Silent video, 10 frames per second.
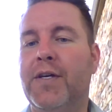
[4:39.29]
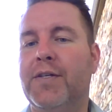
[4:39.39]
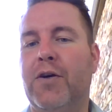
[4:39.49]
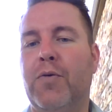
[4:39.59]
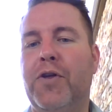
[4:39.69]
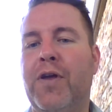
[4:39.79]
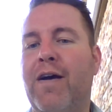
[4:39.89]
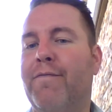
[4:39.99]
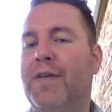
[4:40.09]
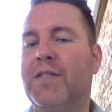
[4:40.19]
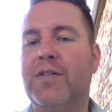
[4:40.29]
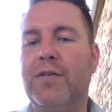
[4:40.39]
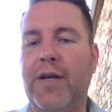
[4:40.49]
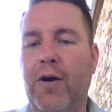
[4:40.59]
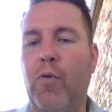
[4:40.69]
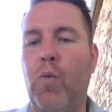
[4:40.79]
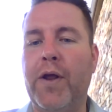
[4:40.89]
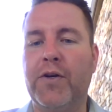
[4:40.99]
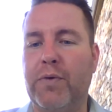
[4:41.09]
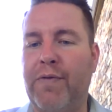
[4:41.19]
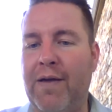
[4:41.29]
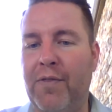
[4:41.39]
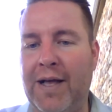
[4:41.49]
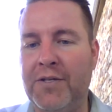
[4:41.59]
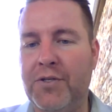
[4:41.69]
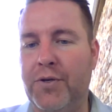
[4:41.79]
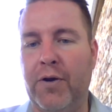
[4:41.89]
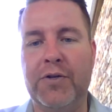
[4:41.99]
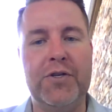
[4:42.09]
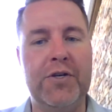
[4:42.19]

So when you have these terrible winters we've had the last 2 years,